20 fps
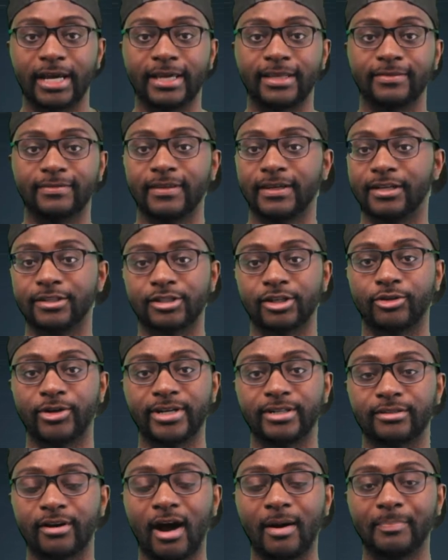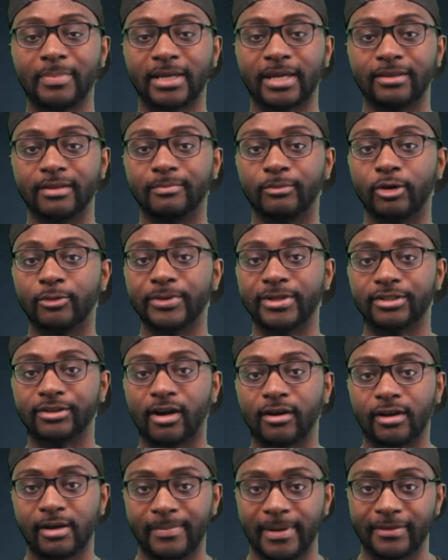I think it's a great topic, and the more we
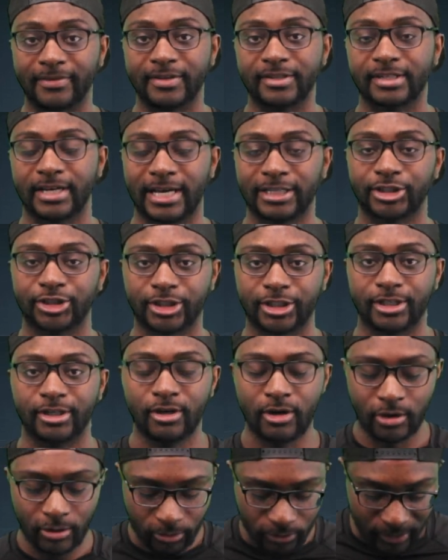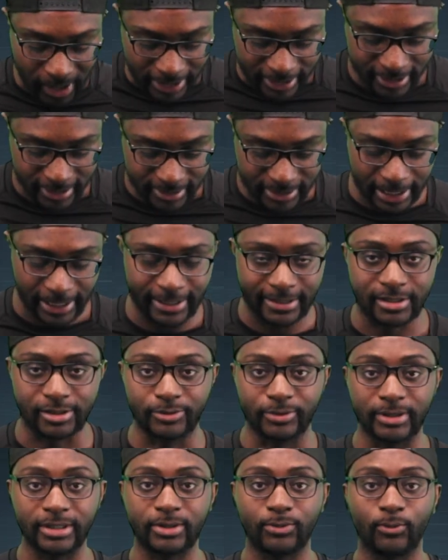talk about this and actually
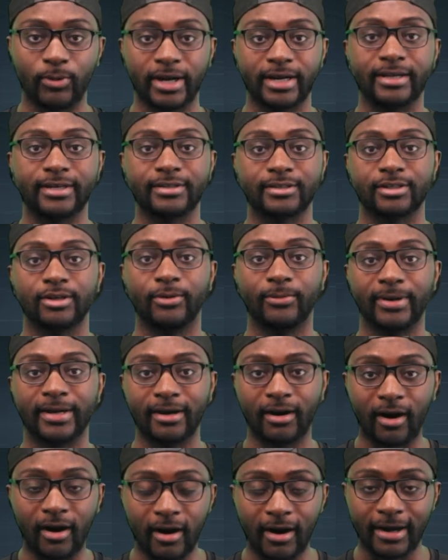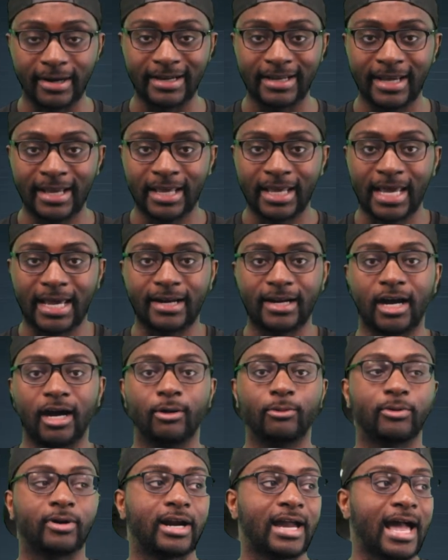recognize really what is going on and
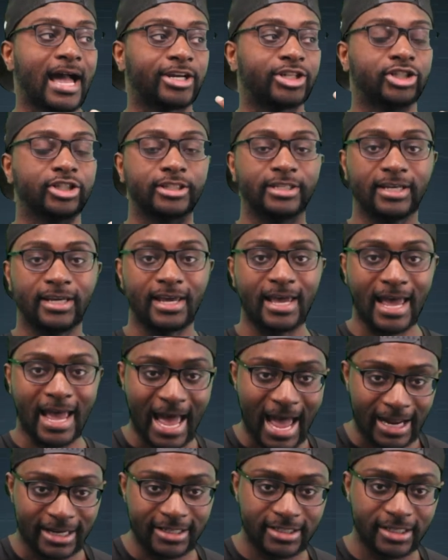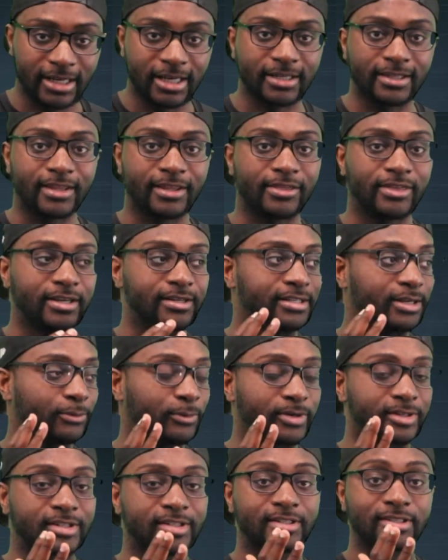how we're actually acting and the things
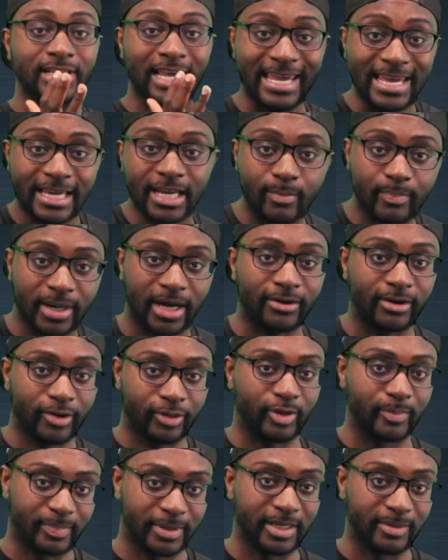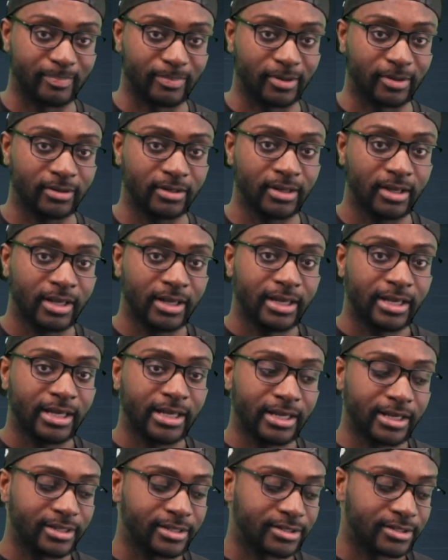that we're saying about other people,
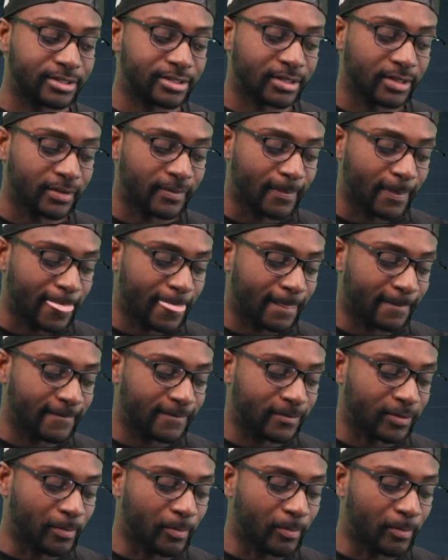is the